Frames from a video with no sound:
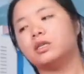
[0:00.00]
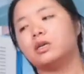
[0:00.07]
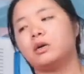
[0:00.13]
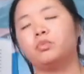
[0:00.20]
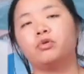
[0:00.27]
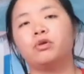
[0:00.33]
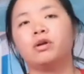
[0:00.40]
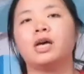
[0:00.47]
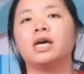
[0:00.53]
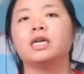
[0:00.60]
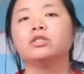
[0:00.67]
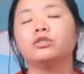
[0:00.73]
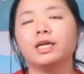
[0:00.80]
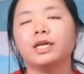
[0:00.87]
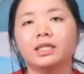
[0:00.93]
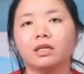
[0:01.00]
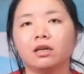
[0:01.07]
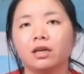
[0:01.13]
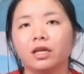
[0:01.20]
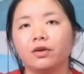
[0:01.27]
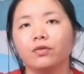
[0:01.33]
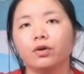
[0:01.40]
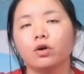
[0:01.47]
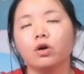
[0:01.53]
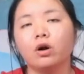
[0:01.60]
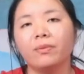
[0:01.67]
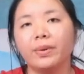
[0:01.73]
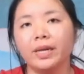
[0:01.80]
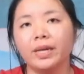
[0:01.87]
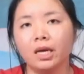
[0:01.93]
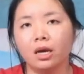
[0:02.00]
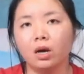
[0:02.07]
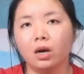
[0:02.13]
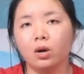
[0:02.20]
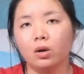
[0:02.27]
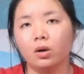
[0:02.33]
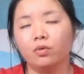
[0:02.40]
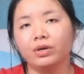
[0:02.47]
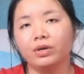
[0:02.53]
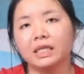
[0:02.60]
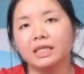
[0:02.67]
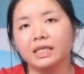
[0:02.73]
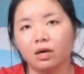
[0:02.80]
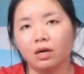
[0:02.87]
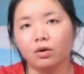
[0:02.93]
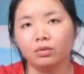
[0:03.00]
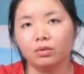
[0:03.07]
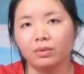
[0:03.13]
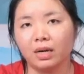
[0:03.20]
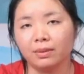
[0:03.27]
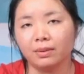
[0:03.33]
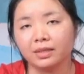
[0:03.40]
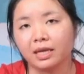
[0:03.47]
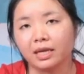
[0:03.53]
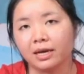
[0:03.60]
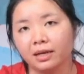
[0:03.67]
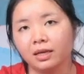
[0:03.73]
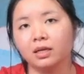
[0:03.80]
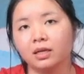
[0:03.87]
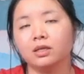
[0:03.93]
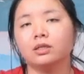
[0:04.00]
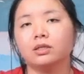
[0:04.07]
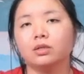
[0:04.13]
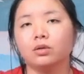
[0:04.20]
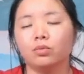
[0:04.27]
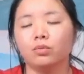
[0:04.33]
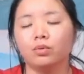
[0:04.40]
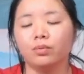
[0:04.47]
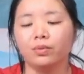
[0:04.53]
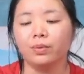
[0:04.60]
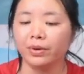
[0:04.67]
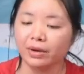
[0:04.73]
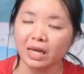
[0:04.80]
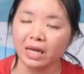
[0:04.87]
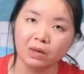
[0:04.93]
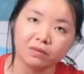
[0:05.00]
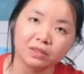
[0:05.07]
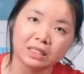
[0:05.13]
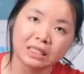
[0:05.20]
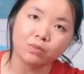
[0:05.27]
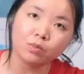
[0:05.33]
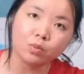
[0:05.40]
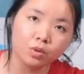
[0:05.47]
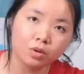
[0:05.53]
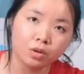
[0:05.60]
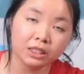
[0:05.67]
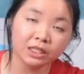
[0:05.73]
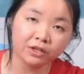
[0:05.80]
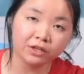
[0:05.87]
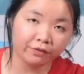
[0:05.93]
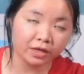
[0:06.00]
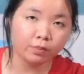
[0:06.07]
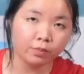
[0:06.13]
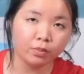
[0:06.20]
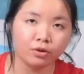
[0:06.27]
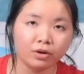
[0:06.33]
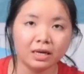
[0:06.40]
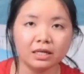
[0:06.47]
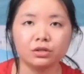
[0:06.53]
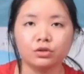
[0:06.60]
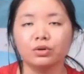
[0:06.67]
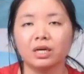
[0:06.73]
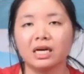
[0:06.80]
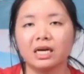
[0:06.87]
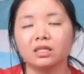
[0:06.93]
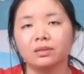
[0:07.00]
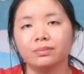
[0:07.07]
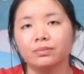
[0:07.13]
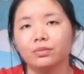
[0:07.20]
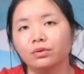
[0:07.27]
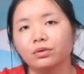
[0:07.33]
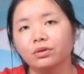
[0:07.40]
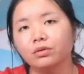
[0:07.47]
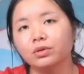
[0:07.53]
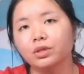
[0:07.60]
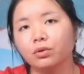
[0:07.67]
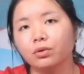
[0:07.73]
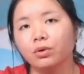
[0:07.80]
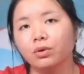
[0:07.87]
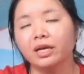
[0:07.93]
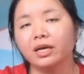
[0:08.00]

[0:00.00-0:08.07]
in our products, just leave a comment or visit our website. So we will have some more different products you guys tomorrow. So